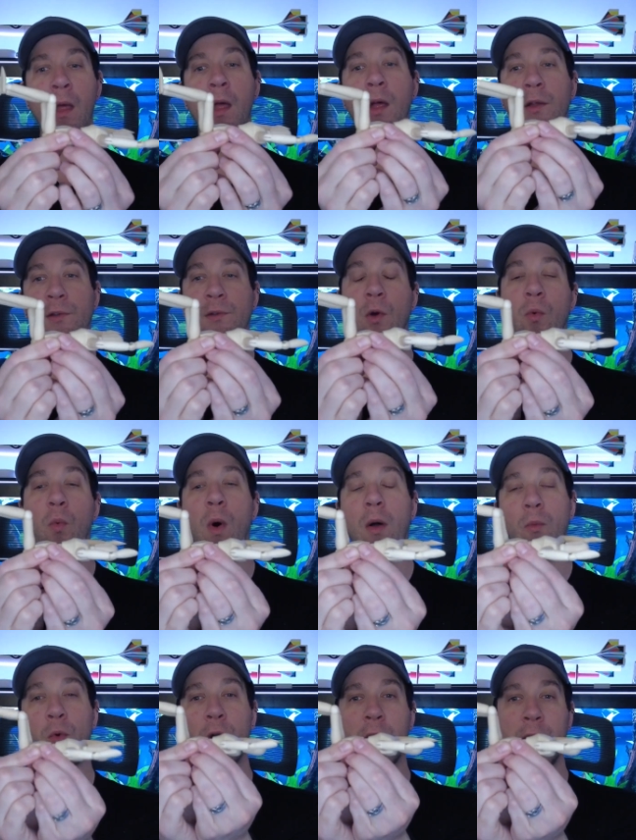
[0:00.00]
So
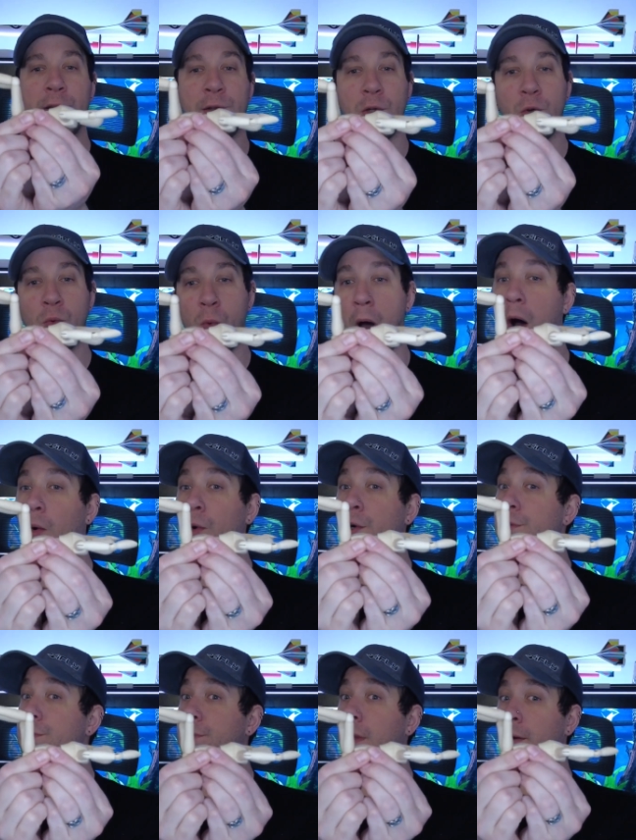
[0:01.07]
what we're going to do while we
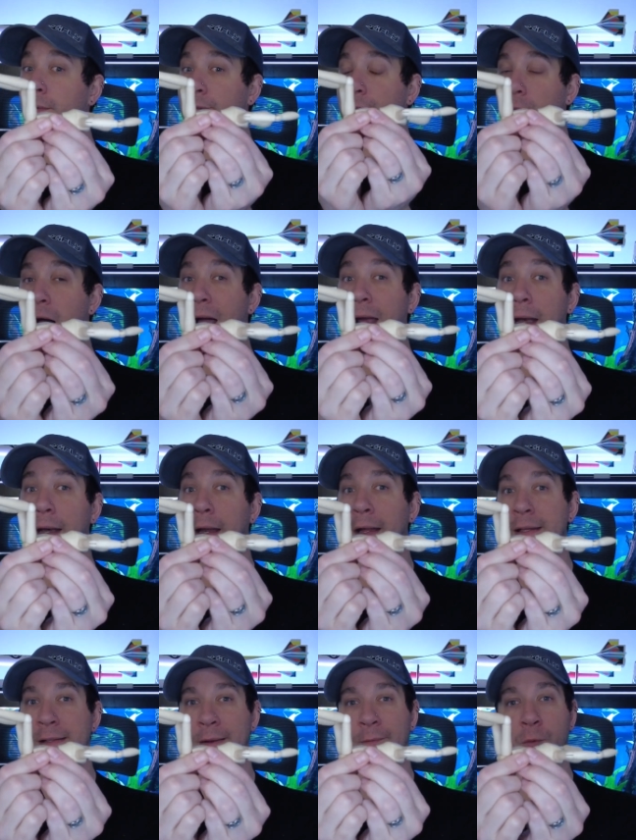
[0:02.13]
start flying
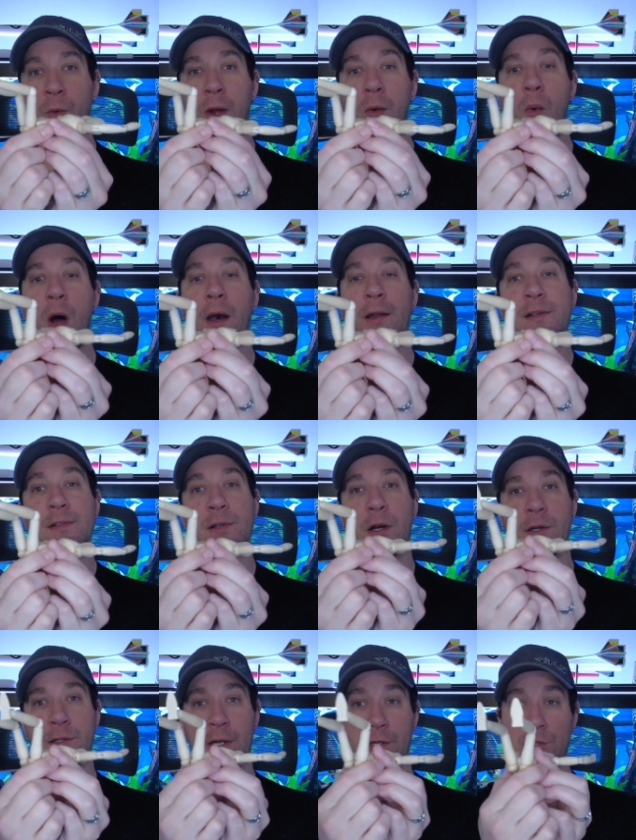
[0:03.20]
is if we want to
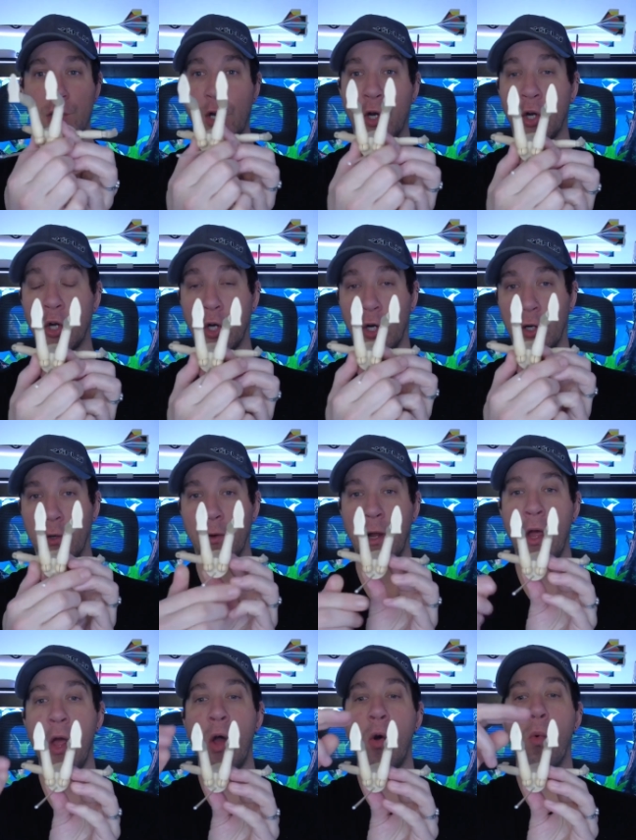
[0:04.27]
start to turn
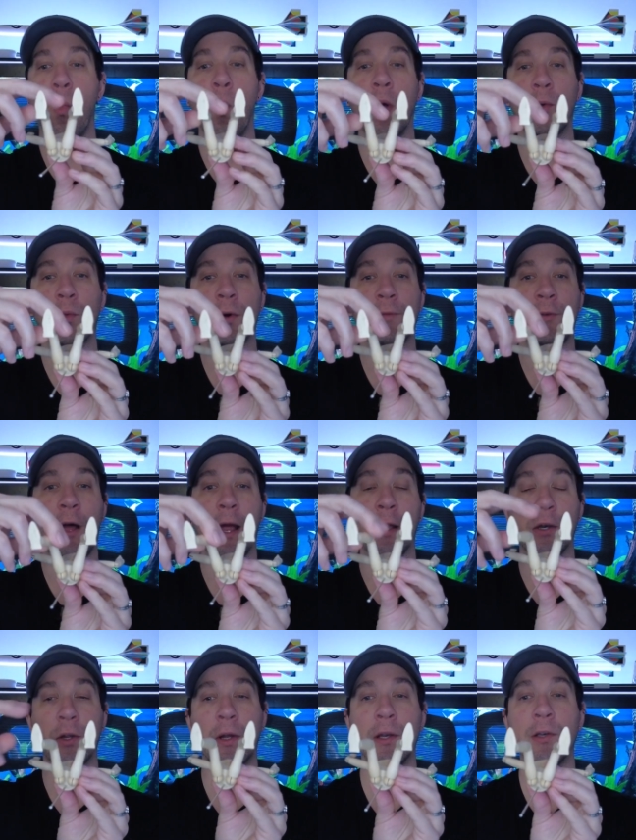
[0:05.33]
when we're
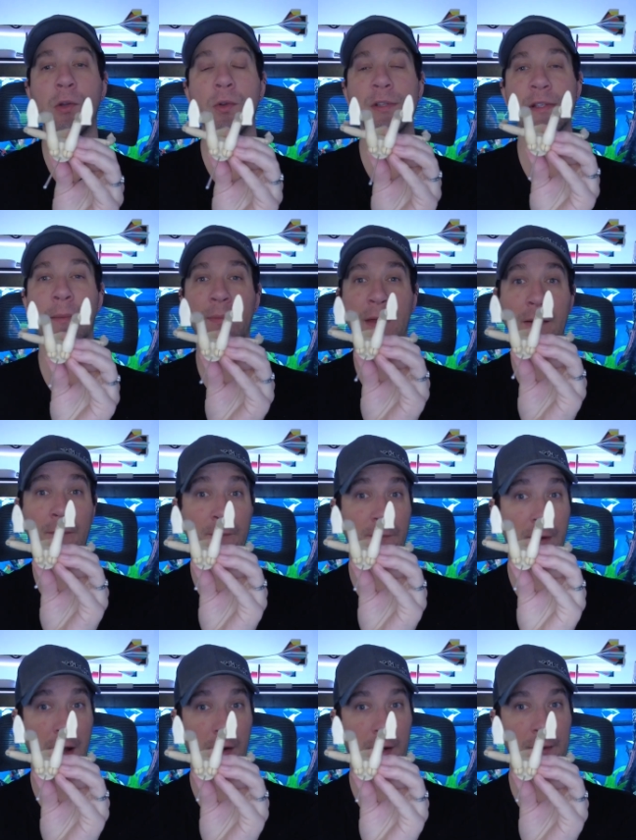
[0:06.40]
flying, you can do something
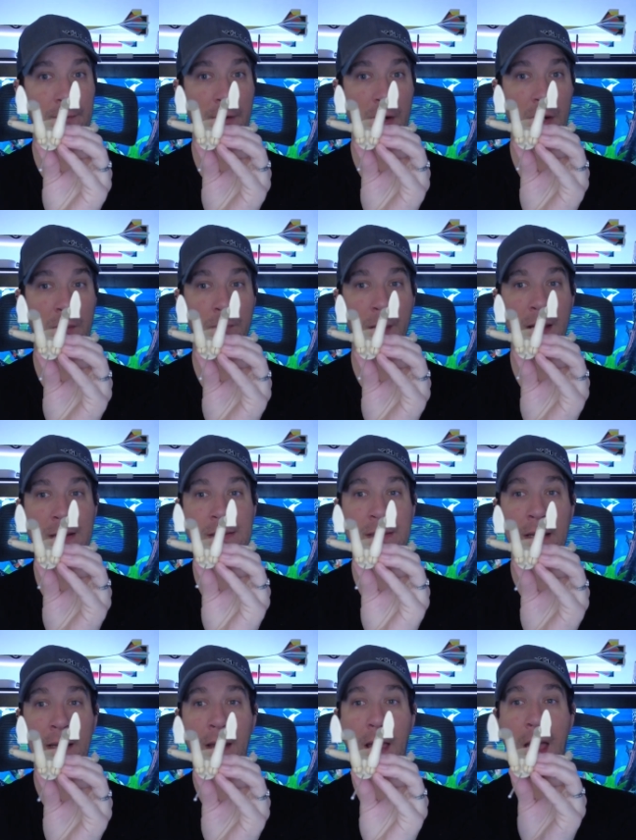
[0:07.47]
very, very
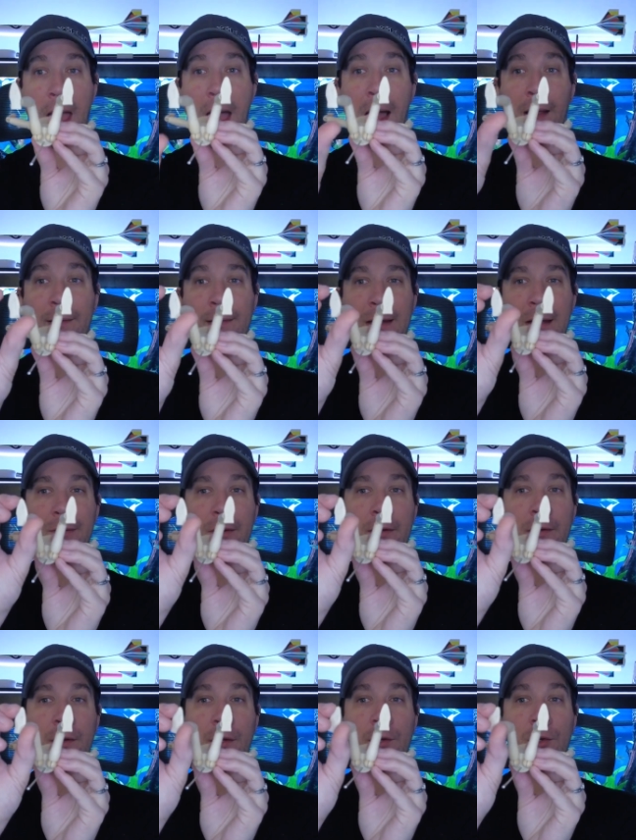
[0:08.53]
basic as
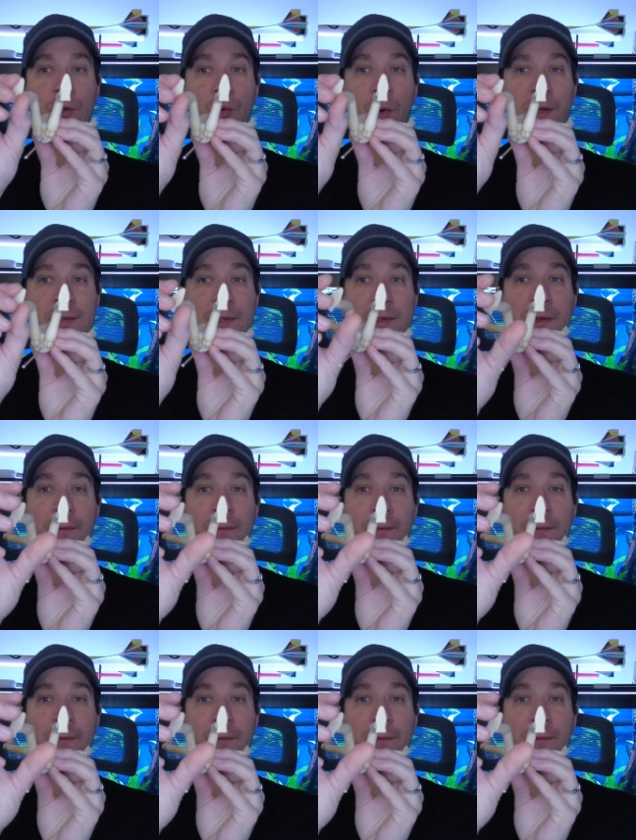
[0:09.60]
even twist the